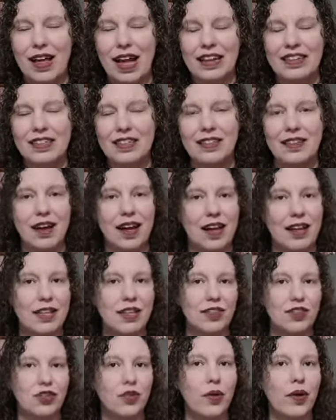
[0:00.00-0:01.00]
I did not
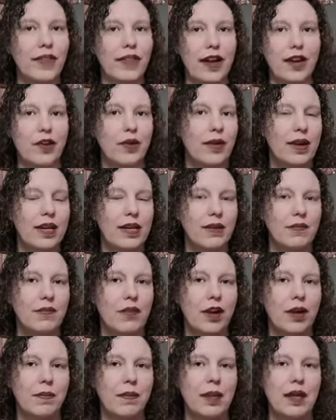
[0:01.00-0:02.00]
enjoy that curriculum
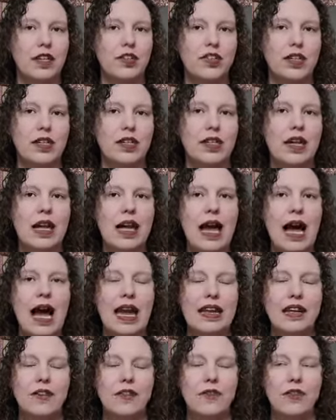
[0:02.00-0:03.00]
very much and
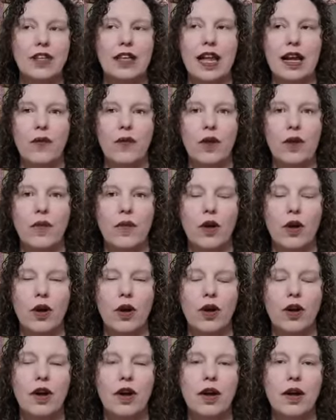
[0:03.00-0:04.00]
I didn't feel like we
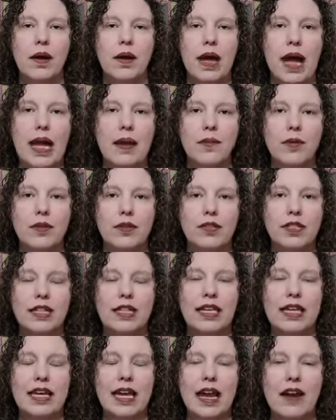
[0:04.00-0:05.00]
were able to
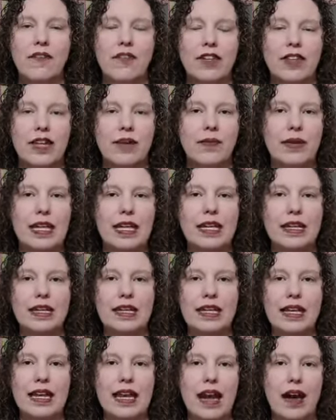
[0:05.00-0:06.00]
get everything we needed
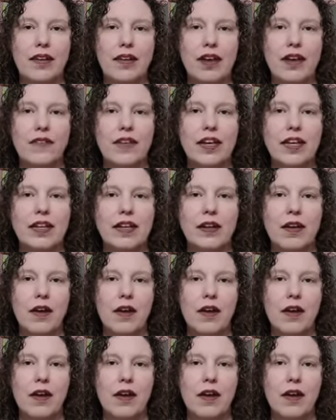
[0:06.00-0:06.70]
to get out of it.